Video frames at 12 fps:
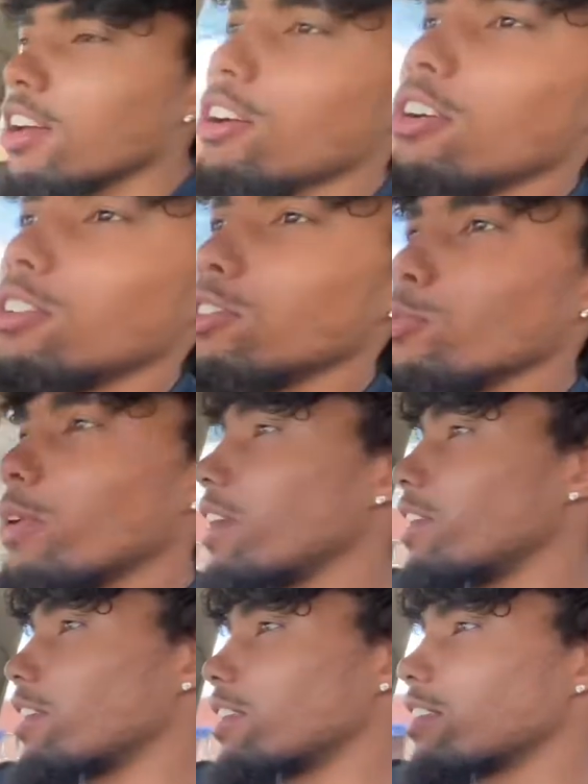On the way
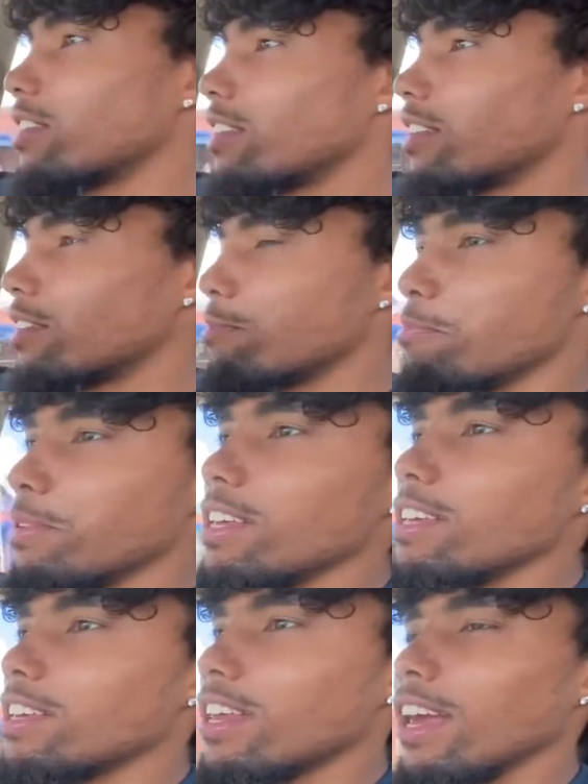to
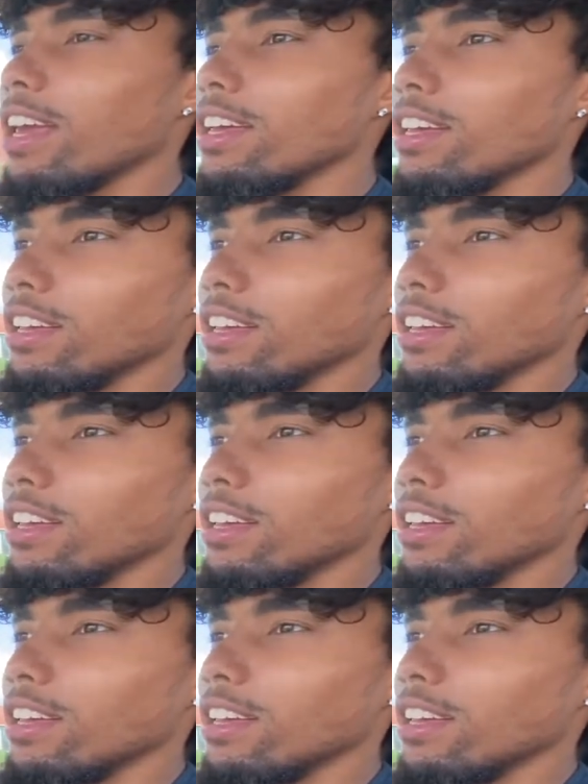BK.